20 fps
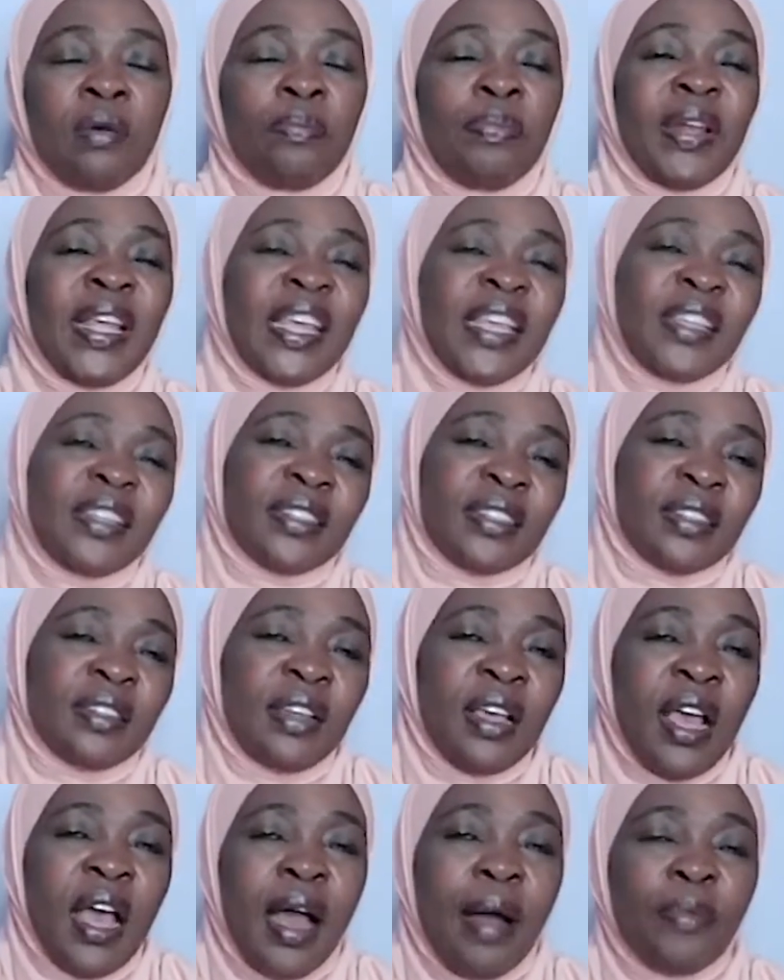Please,
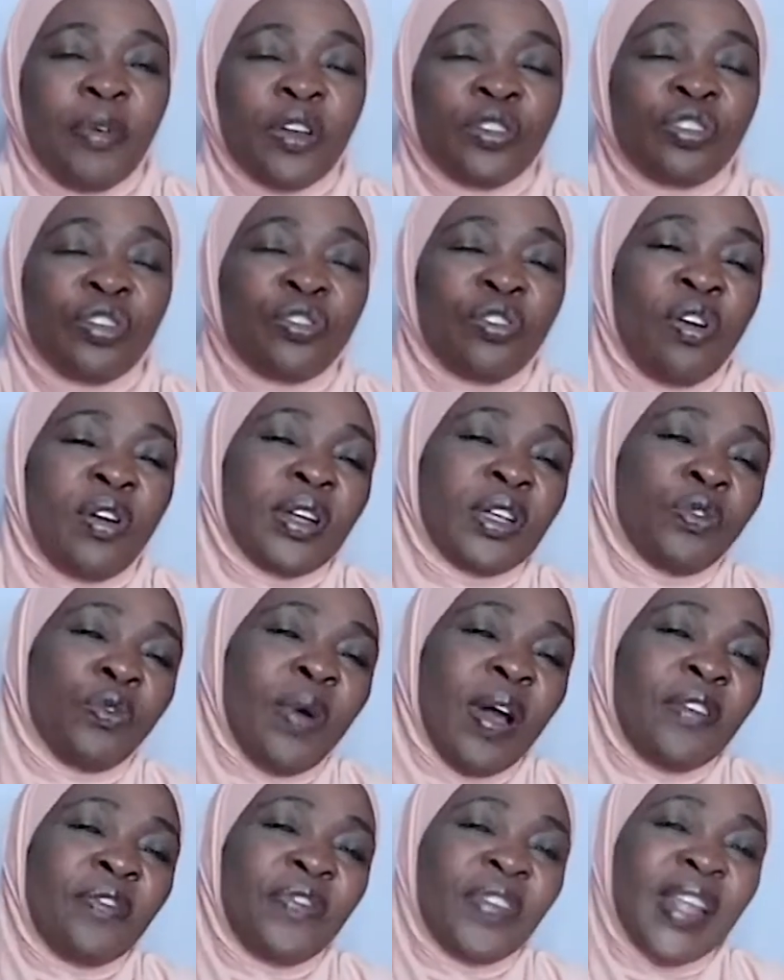I'm going to record
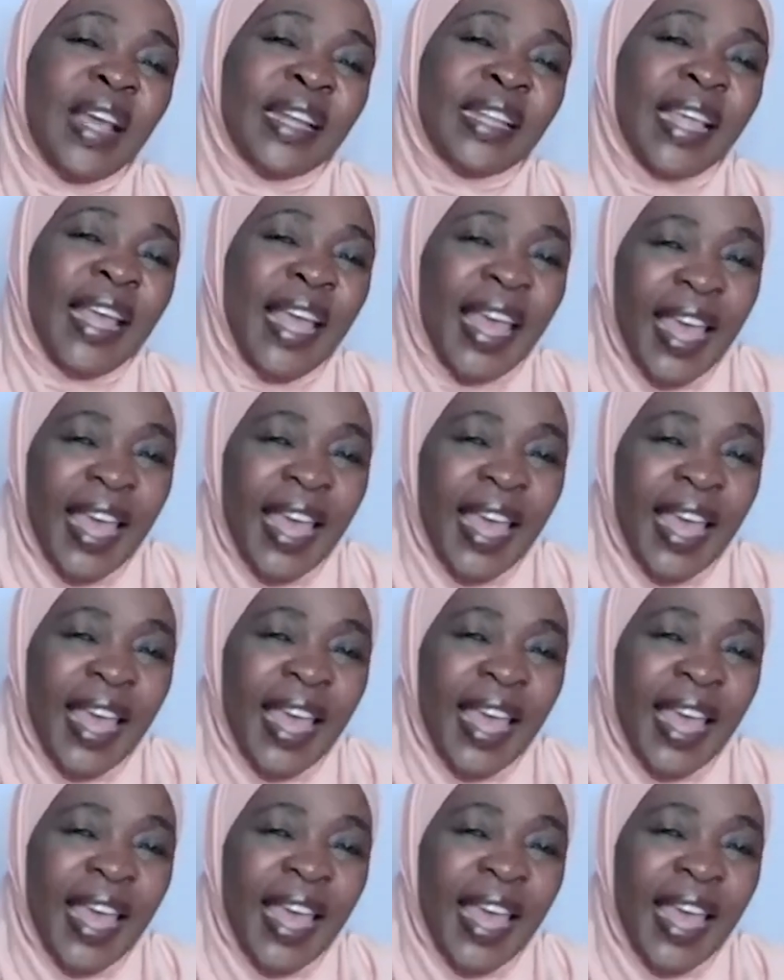one video at the